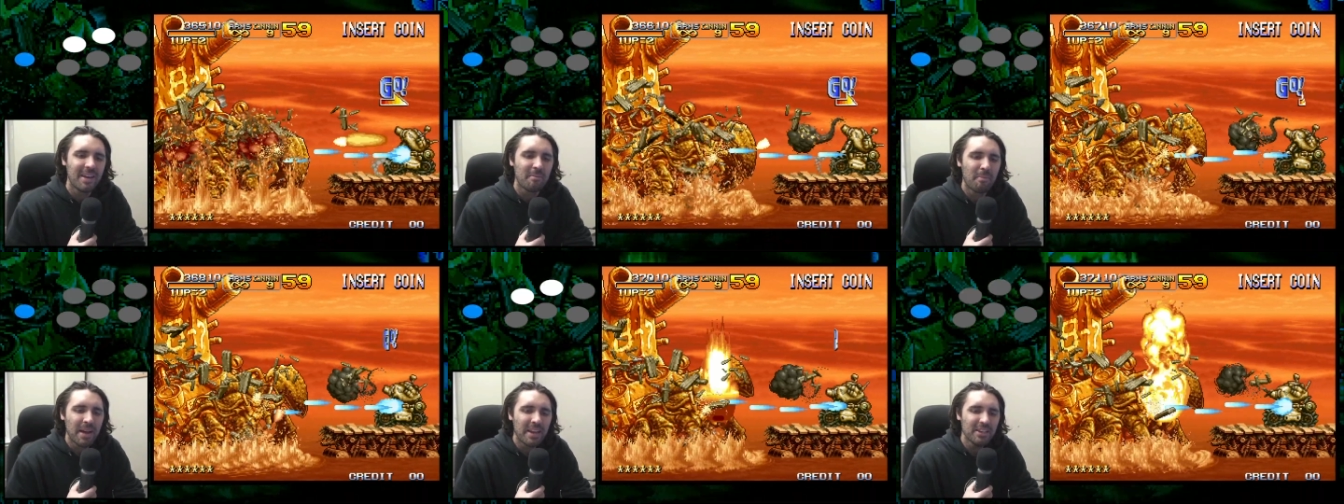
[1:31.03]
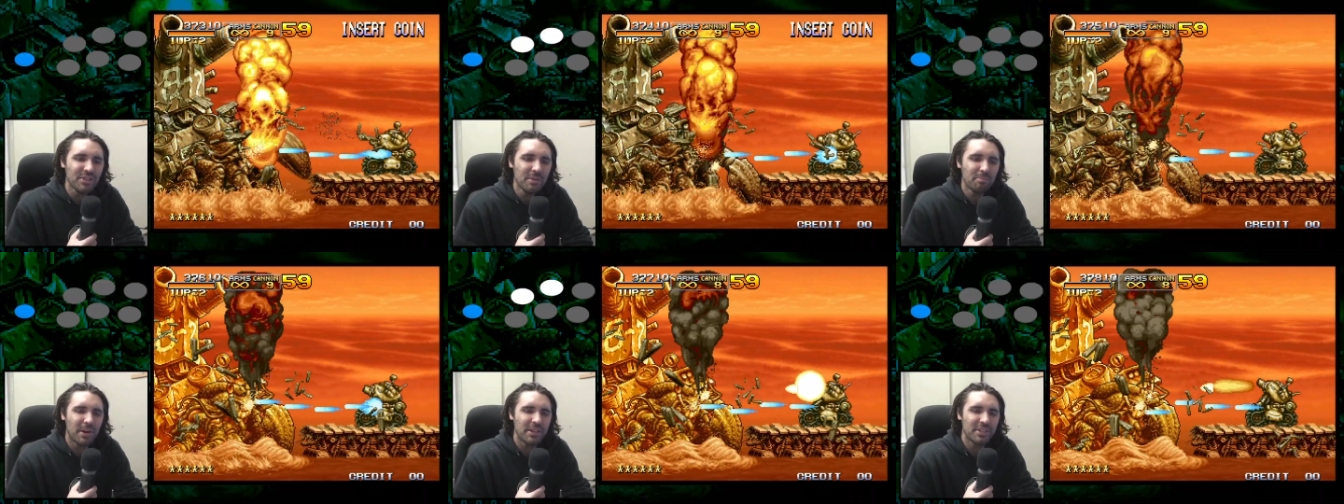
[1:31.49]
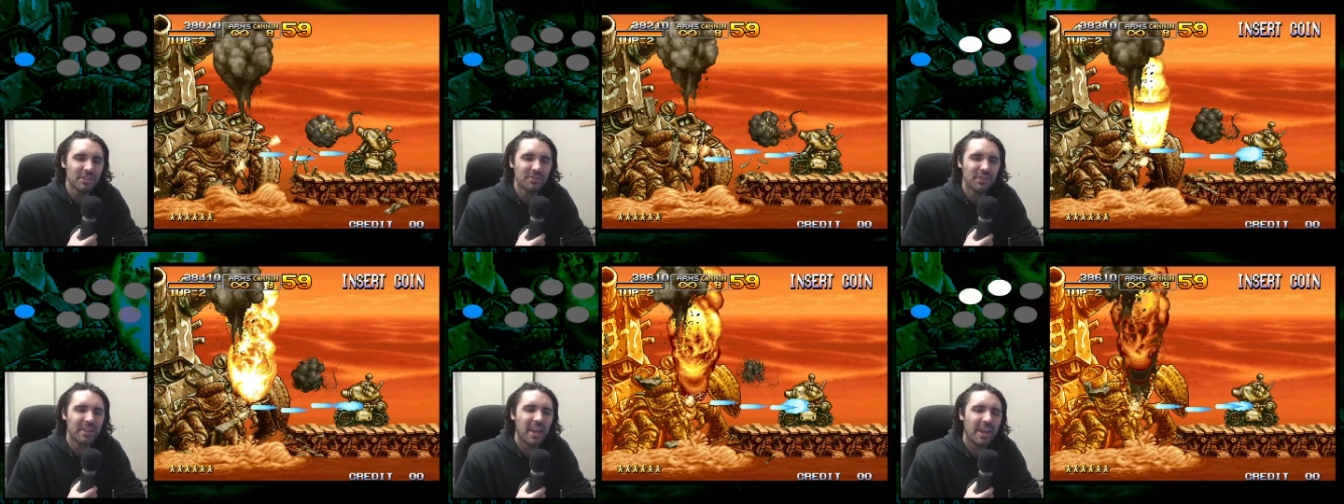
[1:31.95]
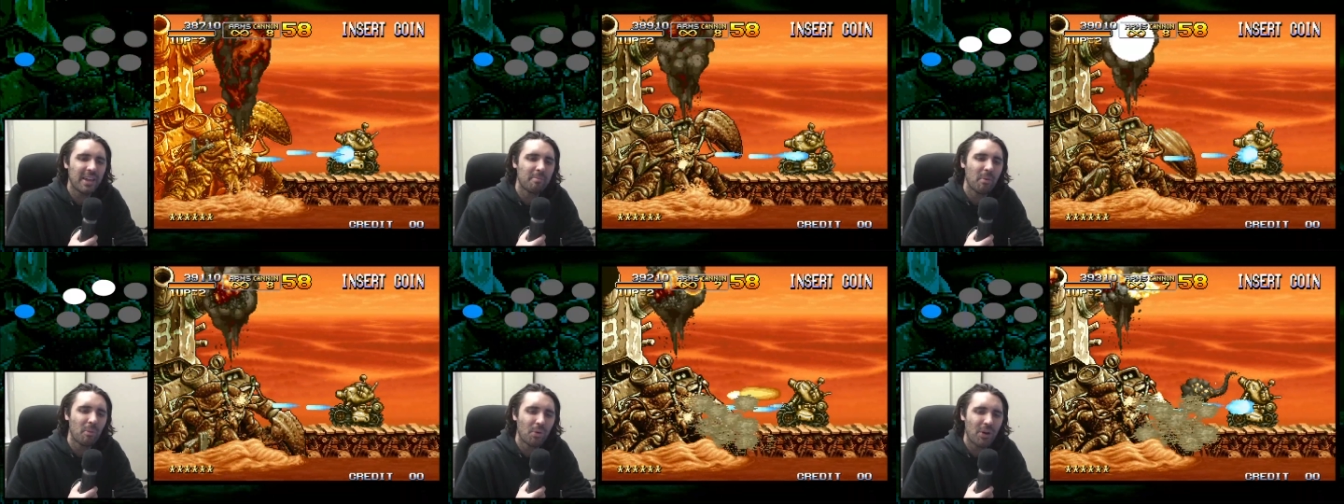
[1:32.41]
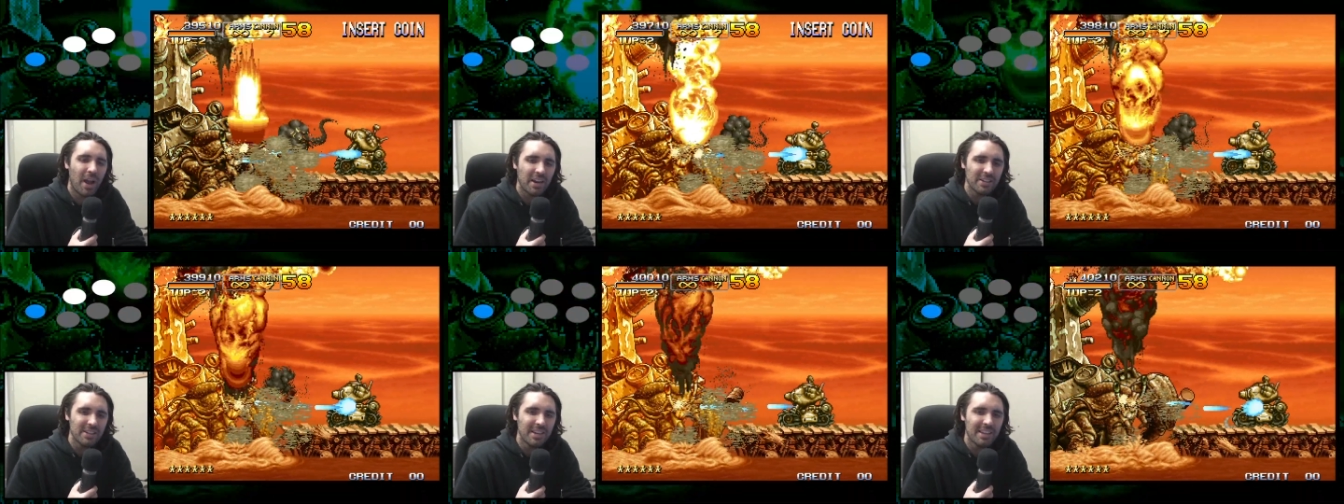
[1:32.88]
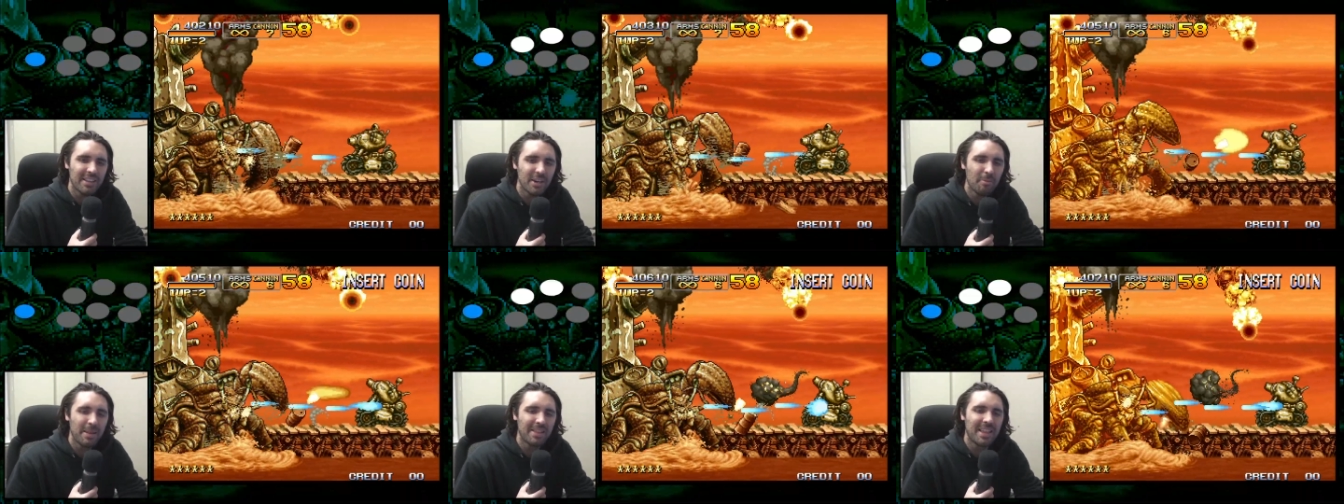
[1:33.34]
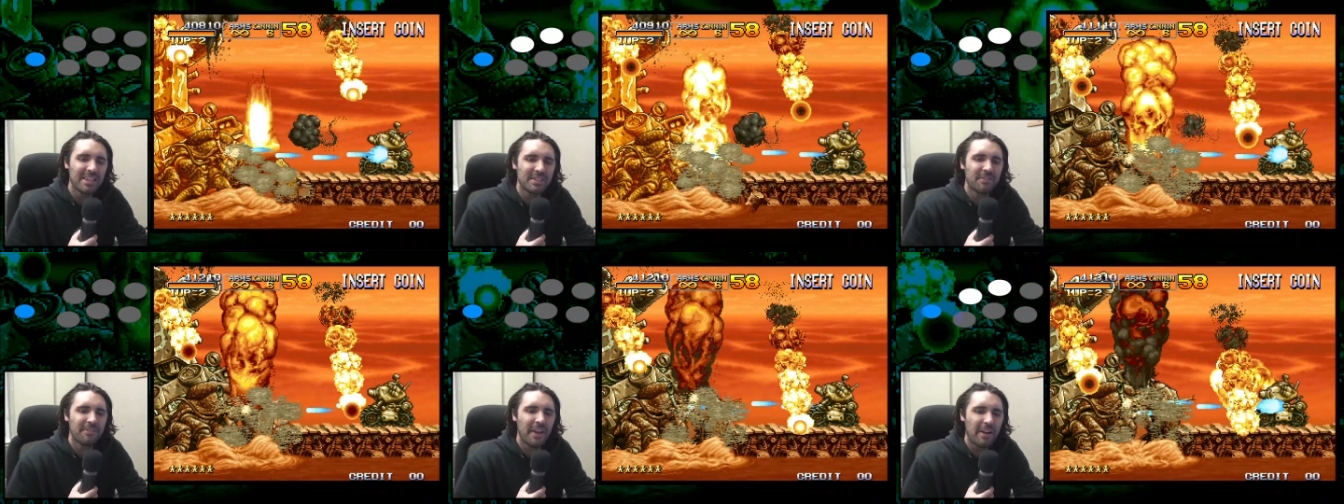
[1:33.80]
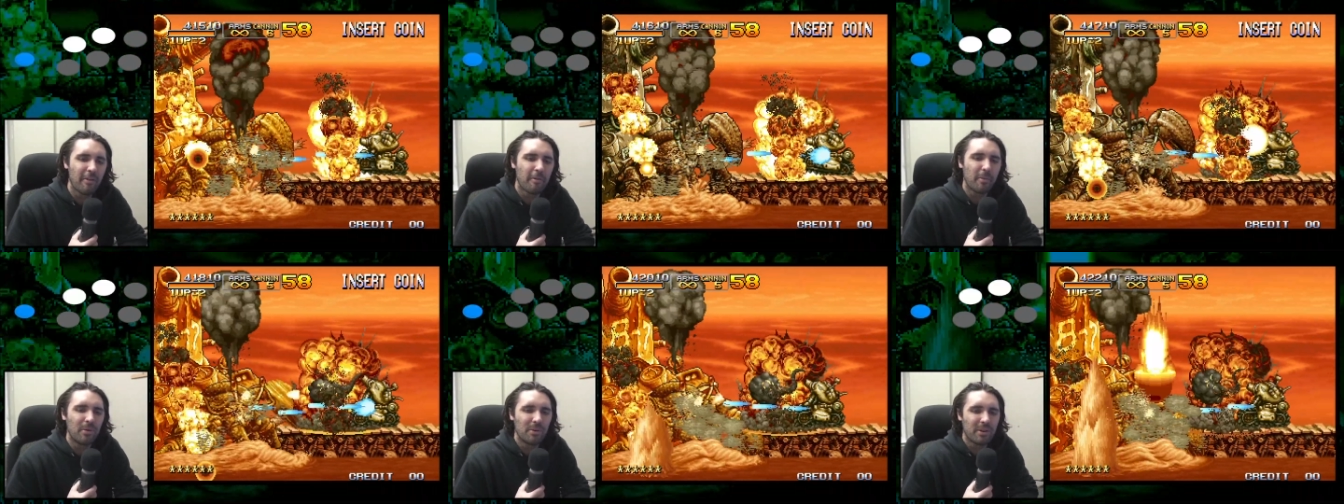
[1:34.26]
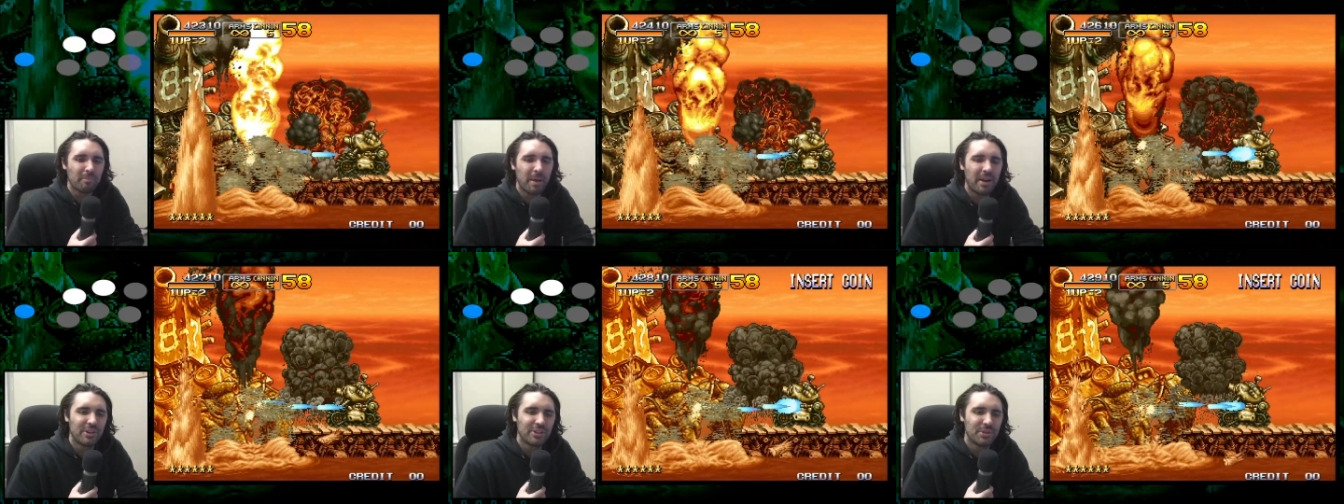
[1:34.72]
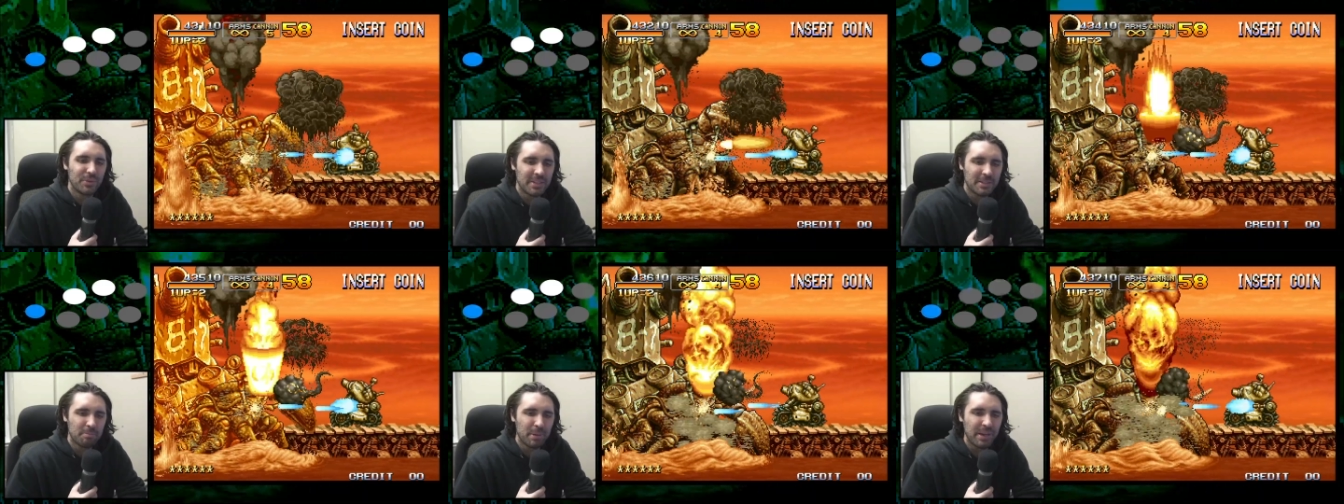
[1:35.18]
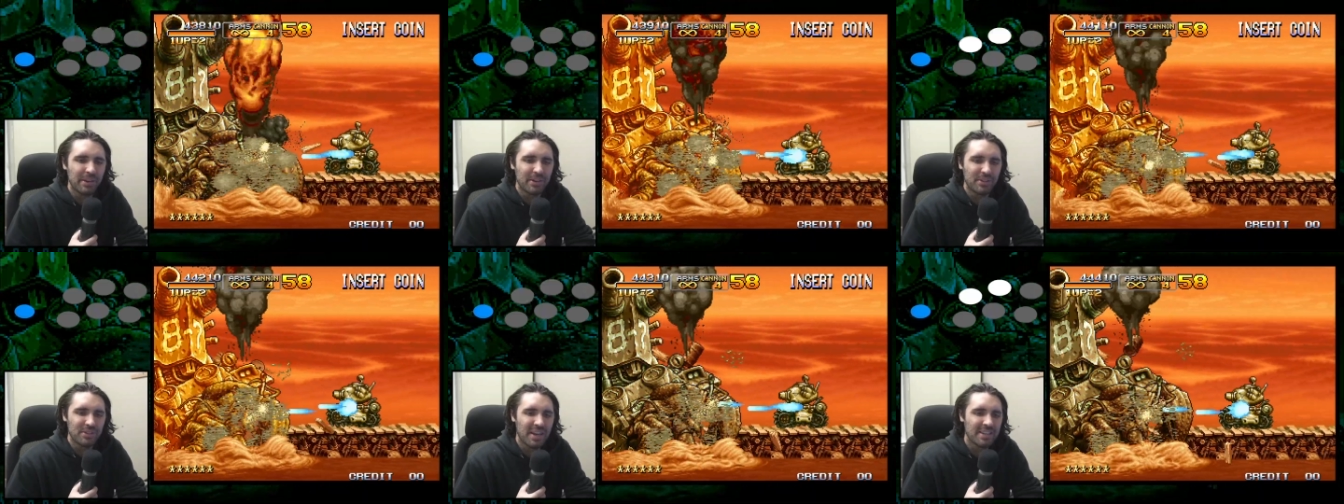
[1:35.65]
my initial impressions for the game were actually a little bit less favorable compared to its peers.